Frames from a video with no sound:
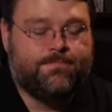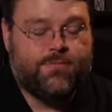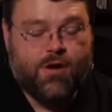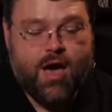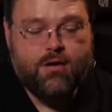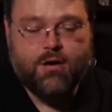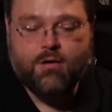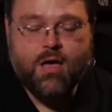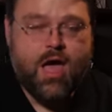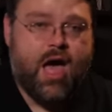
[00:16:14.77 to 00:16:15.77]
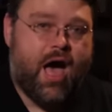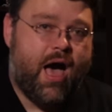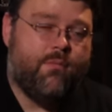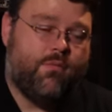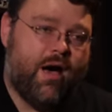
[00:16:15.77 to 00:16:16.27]
So I don't know.
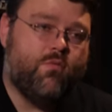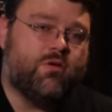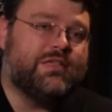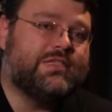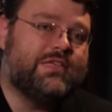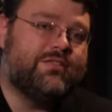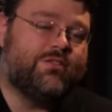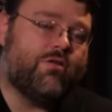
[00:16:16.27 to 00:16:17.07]
I will concede that